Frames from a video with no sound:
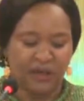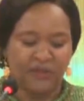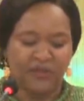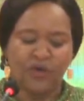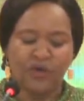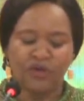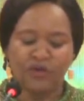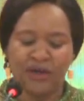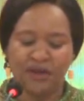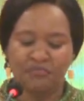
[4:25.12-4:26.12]
Though
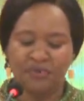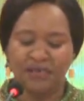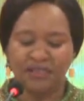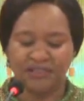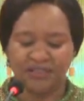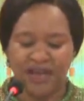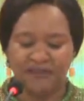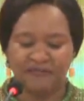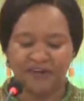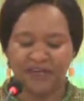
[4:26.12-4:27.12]
human beings
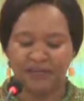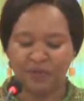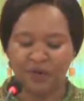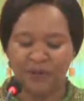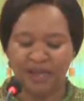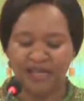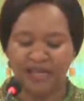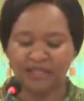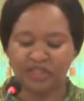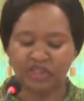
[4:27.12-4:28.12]
are fallible by
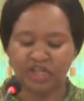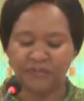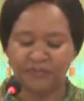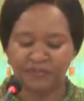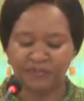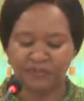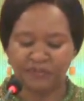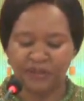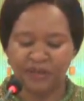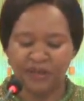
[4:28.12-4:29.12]
nature,
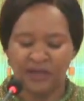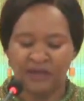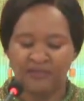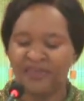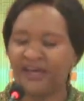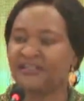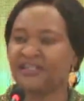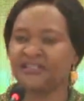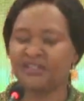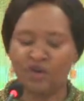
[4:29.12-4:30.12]
that
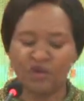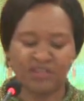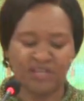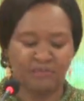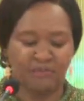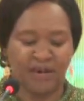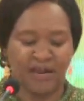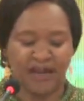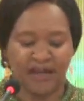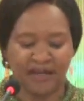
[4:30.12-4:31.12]
does not
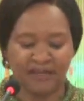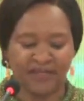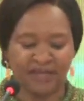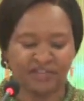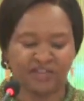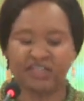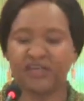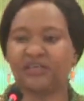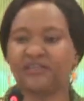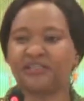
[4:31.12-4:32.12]
imply that
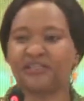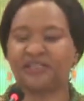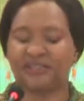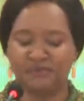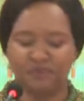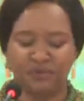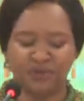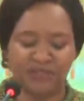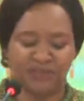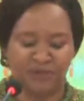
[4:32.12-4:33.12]
change is
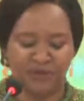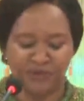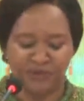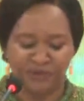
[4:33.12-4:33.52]
impossible